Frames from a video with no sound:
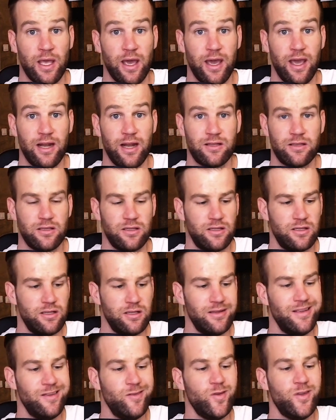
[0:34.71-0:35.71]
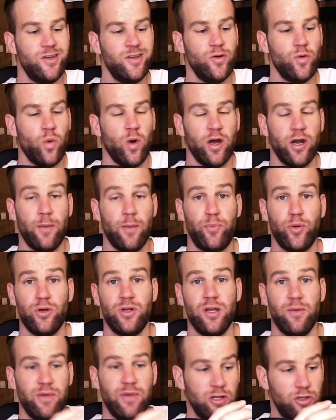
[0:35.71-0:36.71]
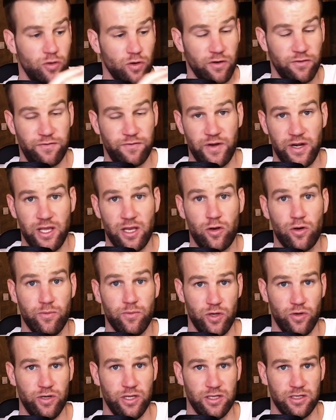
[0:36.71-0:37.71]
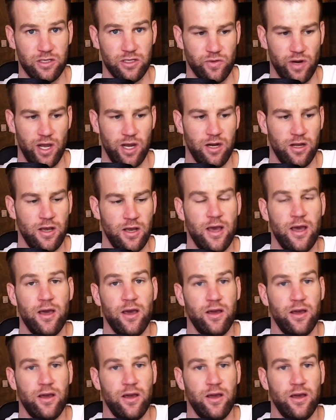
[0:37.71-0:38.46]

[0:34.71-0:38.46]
and you want to put them into a free community, right?